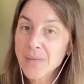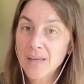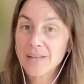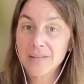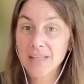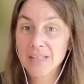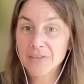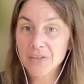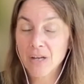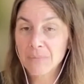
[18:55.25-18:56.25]
and not
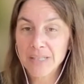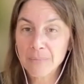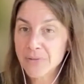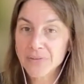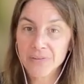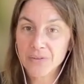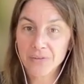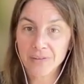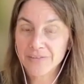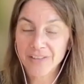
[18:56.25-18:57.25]
even call me up, which is
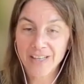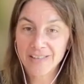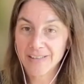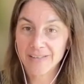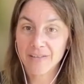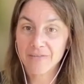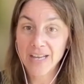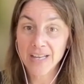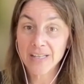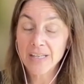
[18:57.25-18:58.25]
totally fine. I love
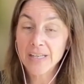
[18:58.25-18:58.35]
that.